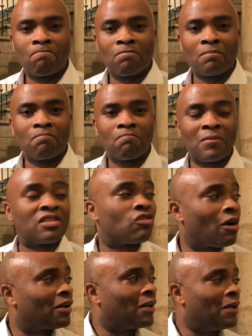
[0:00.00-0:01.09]
I
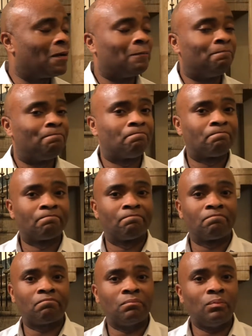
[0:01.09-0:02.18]
started here.
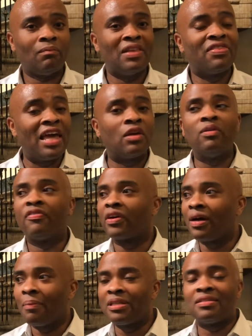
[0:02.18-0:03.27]
Thank you for
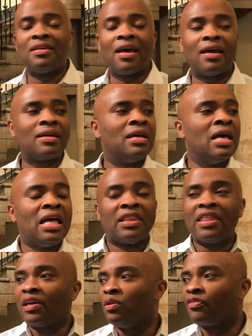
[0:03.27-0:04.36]
coming today.
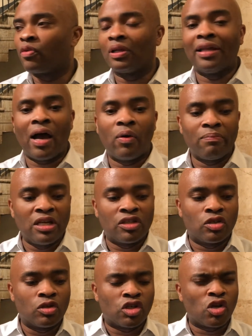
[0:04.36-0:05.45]
Thank you for allowing me
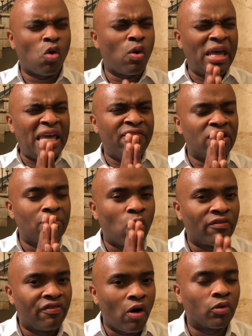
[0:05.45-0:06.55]
to show even a more
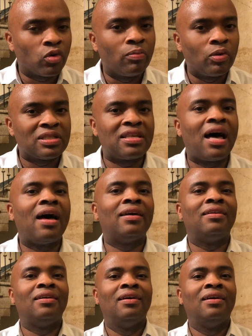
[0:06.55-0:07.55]
vulnerable side.